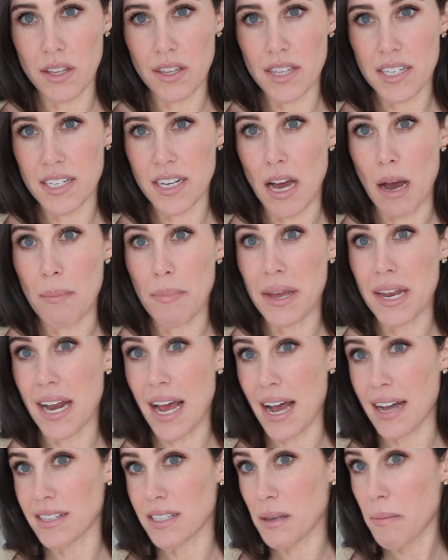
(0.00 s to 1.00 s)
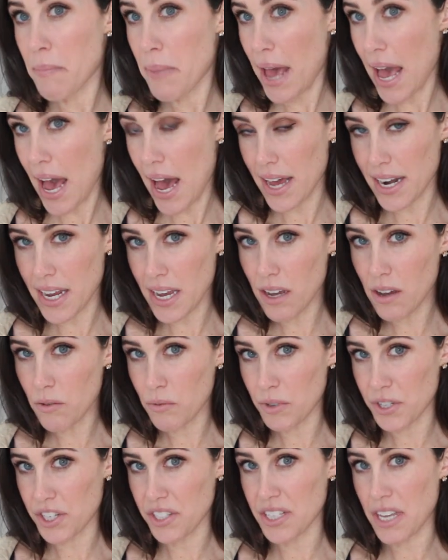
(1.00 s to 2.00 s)
in the top. It has padding,
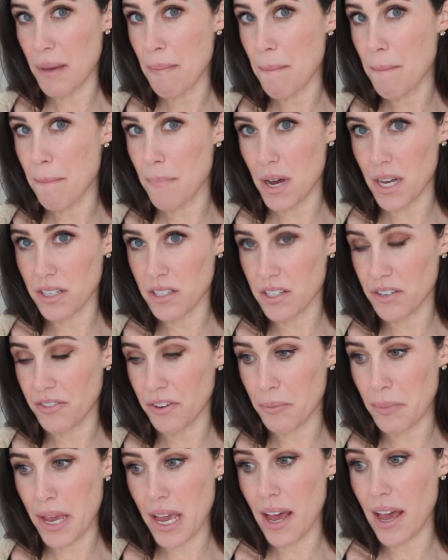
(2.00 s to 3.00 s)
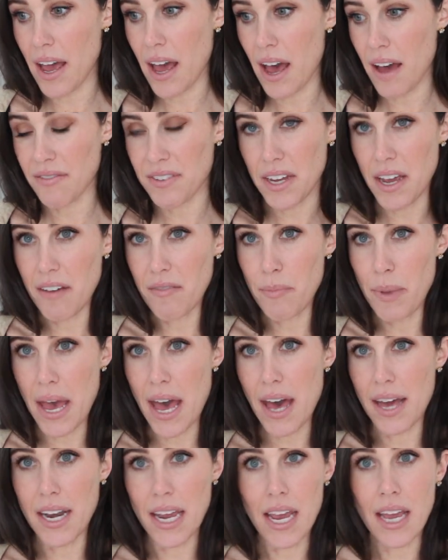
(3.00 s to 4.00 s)
which is a must for me. I have to have
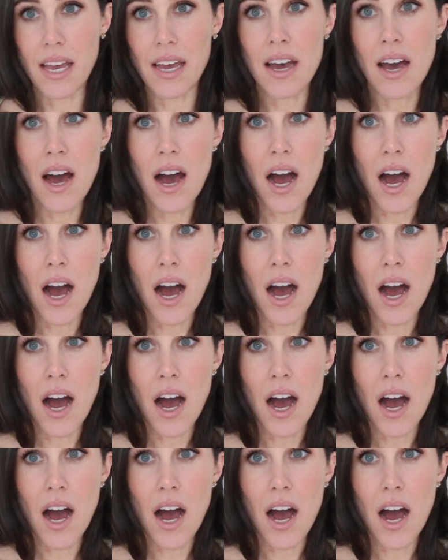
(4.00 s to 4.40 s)
padding.